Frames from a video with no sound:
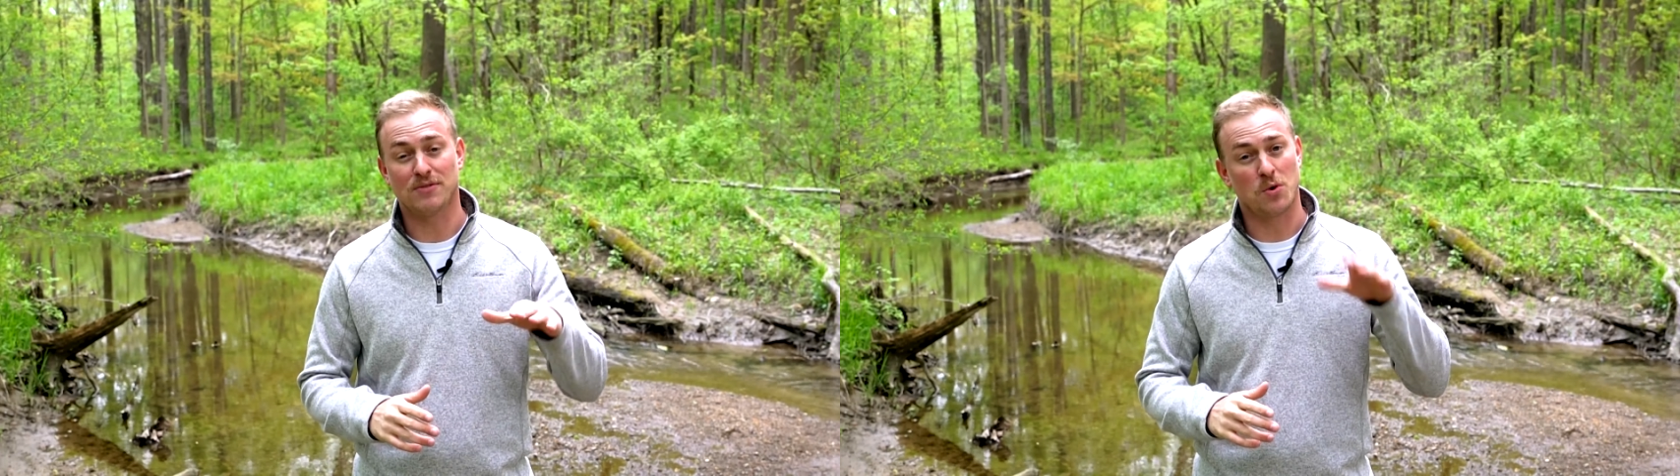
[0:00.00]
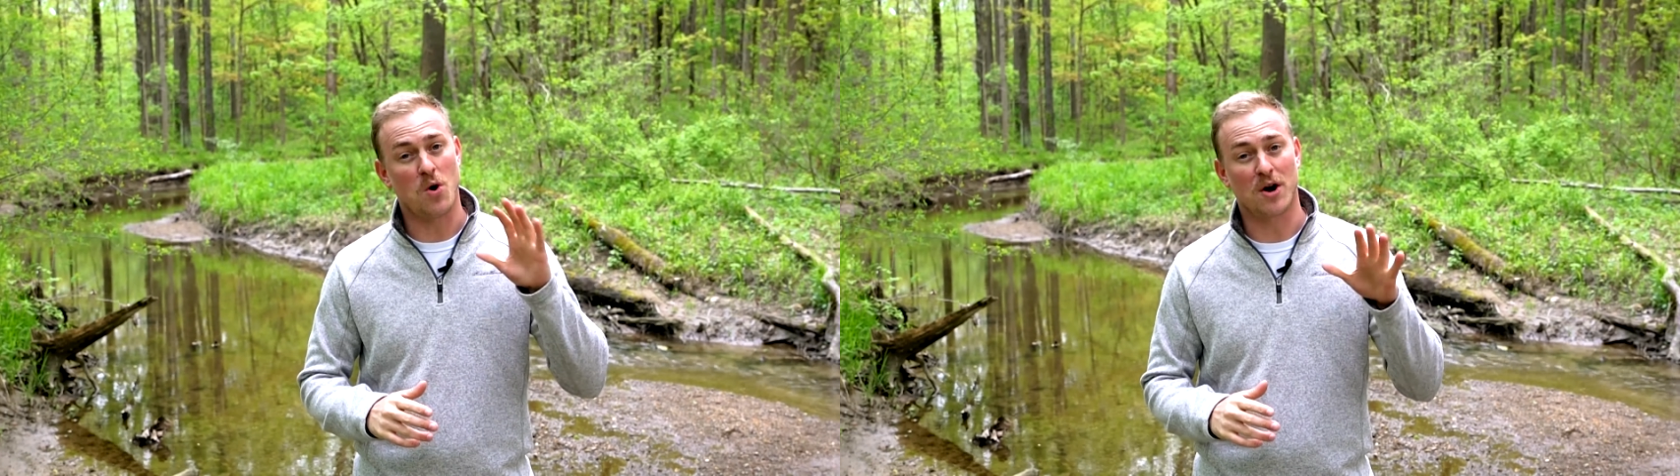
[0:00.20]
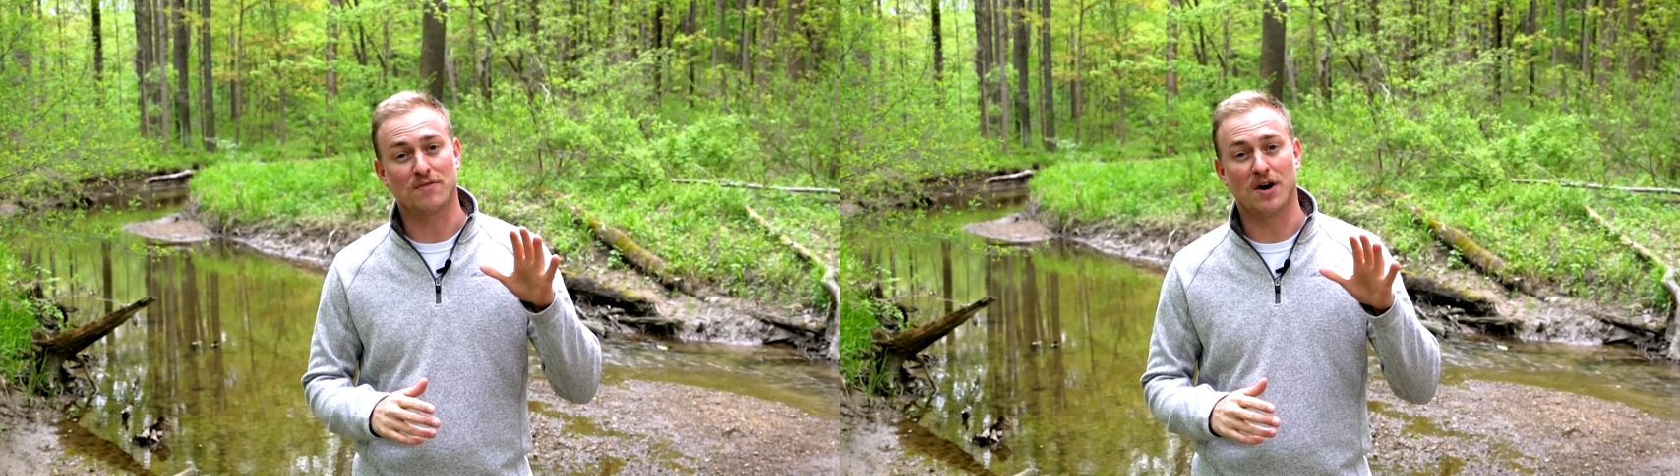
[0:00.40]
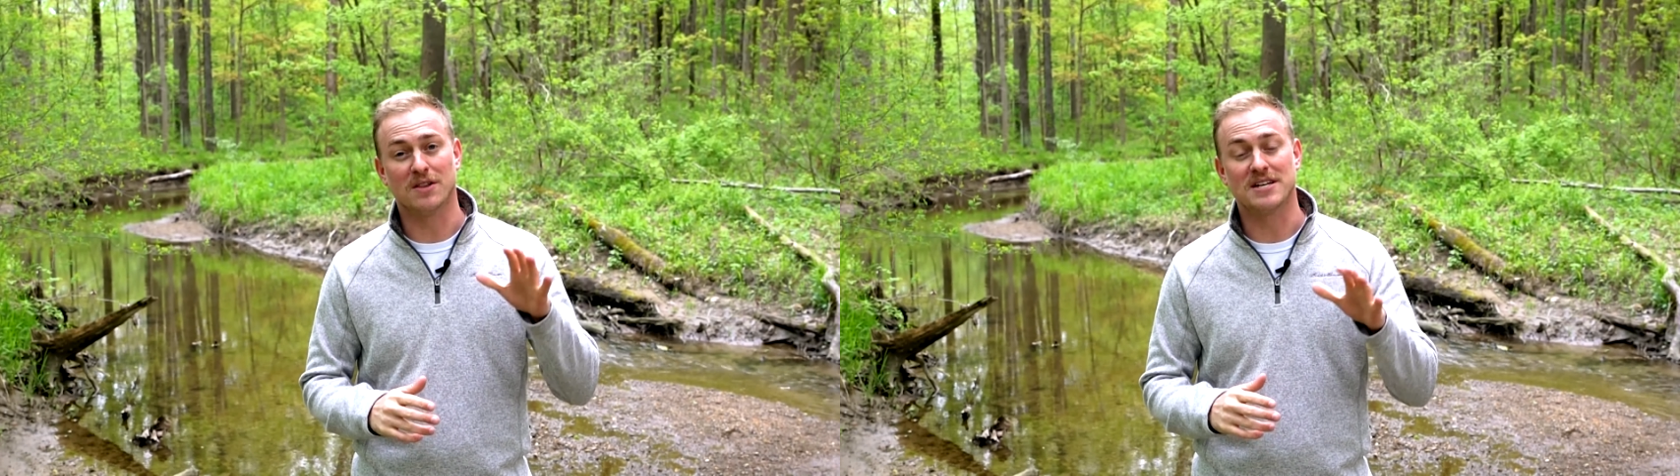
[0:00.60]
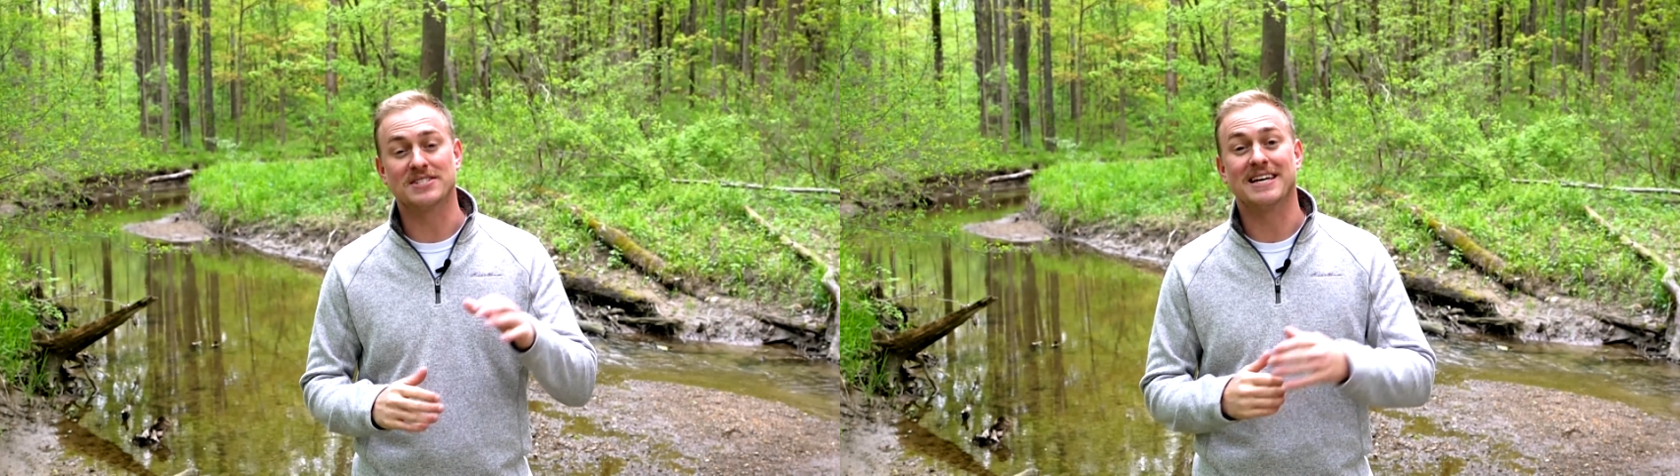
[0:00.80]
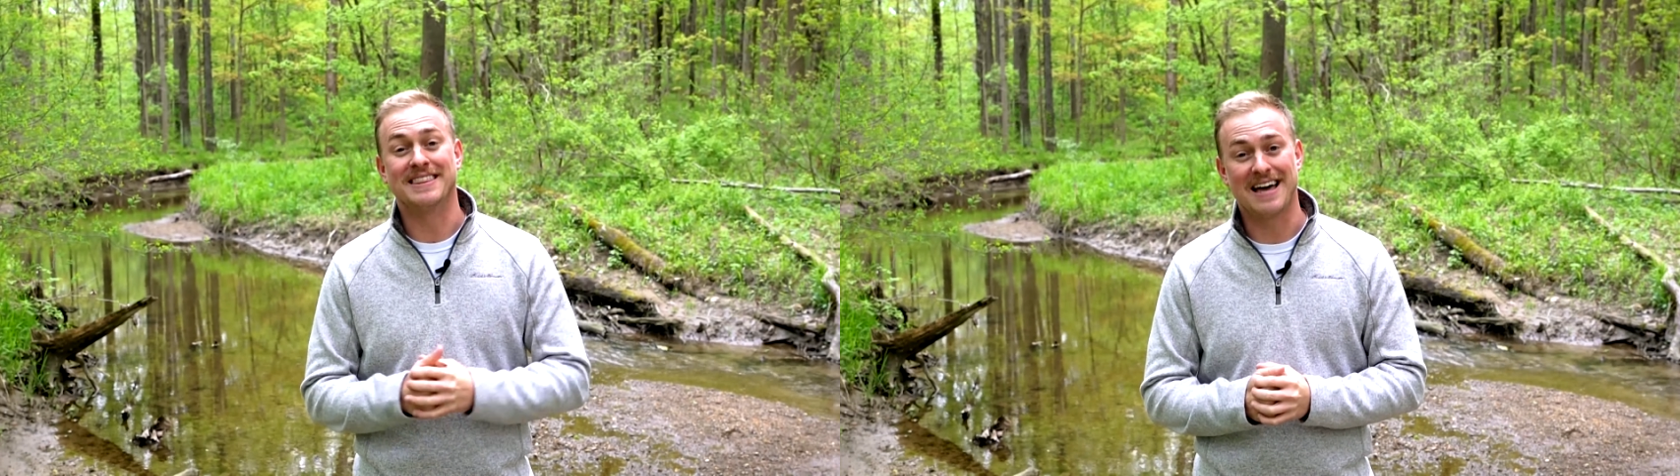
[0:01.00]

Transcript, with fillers: on the waterfall list, and